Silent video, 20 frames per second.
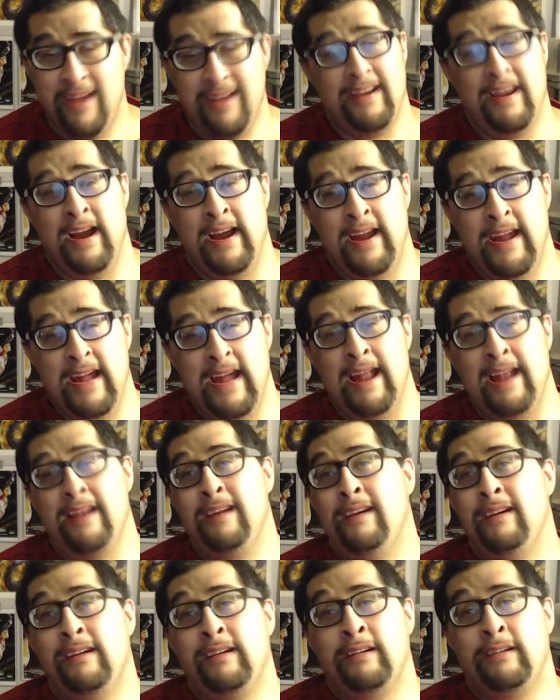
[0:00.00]
Again,
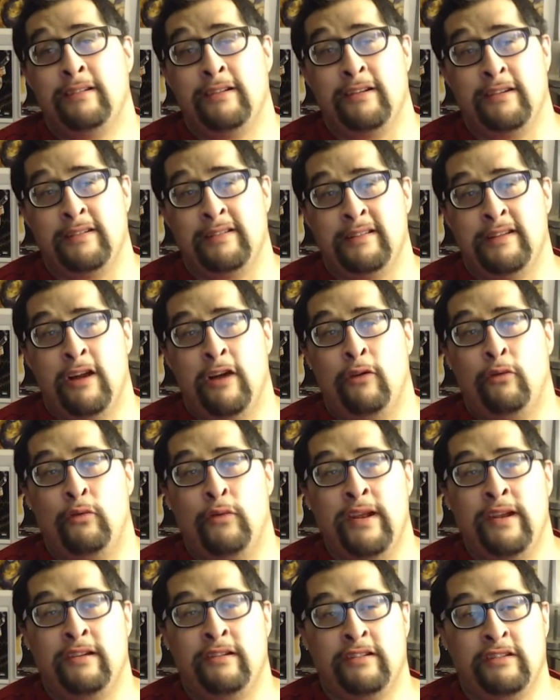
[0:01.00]
there's no
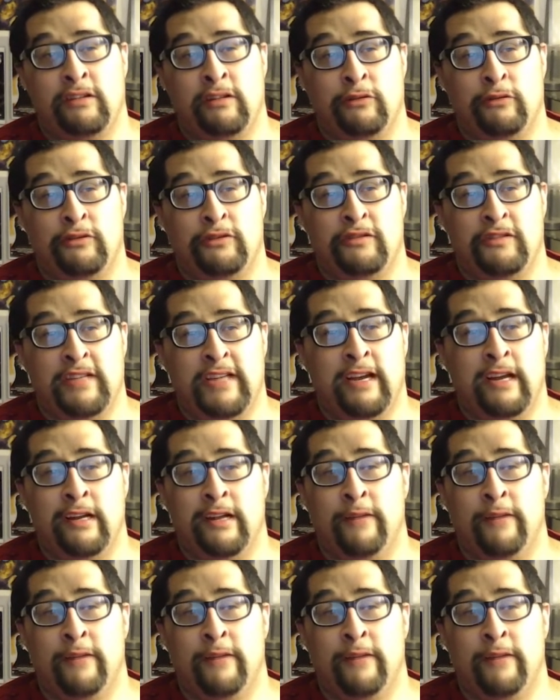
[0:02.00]
winners or losers here.